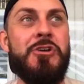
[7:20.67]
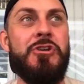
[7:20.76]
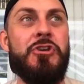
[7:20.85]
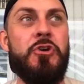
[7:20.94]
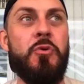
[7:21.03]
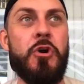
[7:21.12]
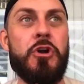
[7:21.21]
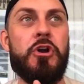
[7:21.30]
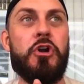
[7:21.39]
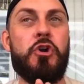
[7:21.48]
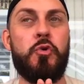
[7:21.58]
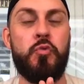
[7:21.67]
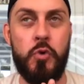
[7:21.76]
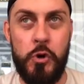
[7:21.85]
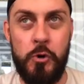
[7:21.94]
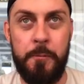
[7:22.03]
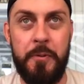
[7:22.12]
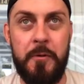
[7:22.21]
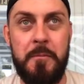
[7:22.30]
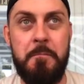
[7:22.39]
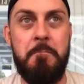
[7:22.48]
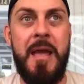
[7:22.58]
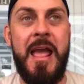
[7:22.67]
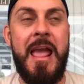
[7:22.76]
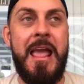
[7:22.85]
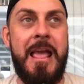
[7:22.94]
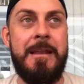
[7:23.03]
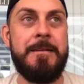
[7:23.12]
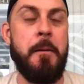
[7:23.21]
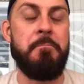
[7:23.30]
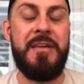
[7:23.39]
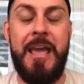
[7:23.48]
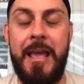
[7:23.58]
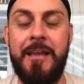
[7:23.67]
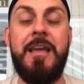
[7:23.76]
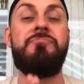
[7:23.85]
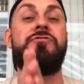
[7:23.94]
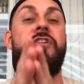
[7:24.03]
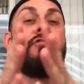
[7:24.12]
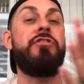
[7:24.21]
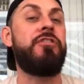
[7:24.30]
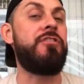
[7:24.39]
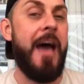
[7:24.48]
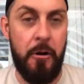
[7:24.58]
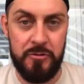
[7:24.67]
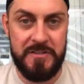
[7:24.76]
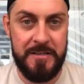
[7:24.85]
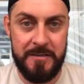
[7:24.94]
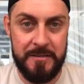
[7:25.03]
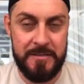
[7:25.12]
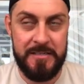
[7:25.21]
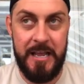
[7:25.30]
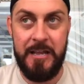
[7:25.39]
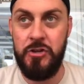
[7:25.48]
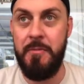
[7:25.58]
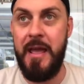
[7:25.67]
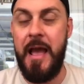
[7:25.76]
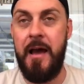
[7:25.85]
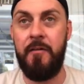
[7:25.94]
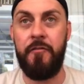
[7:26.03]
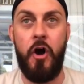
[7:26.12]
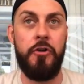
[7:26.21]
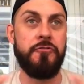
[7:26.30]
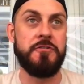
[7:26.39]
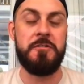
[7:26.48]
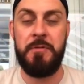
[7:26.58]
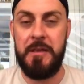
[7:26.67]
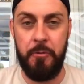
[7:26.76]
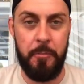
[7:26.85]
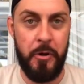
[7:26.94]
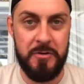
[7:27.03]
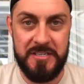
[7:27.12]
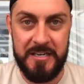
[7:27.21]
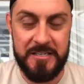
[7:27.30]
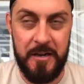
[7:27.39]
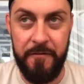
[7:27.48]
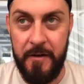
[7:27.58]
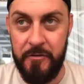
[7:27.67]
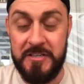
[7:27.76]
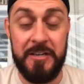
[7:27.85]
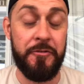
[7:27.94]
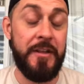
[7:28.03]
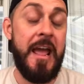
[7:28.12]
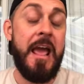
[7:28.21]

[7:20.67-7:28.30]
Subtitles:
Your group may end up being in the thousands, and you may have hundreds of people posting stuff every single day.